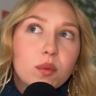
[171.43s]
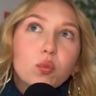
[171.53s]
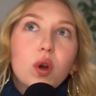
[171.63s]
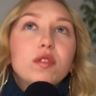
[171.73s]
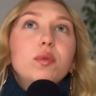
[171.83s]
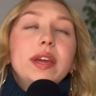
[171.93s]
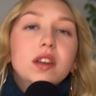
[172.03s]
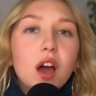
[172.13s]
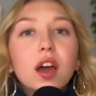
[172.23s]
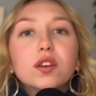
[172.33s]
What have we
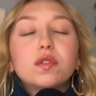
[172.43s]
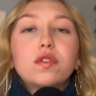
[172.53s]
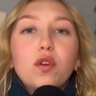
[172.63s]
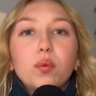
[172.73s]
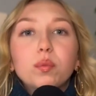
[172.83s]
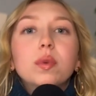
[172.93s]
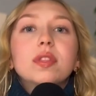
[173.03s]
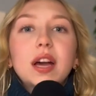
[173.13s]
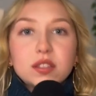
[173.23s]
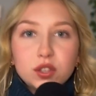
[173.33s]
learned from
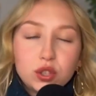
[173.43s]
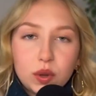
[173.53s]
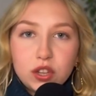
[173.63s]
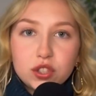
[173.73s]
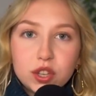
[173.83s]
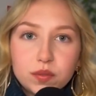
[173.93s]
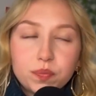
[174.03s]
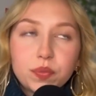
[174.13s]
that situation?